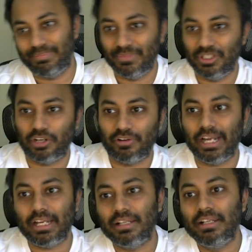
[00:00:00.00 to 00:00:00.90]
Not
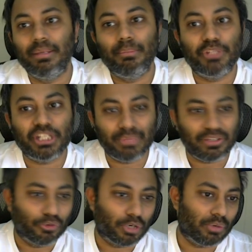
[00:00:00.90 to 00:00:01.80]
great. Bishop
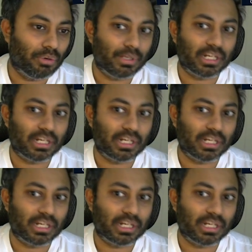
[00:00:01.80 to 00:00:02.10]
b4, however,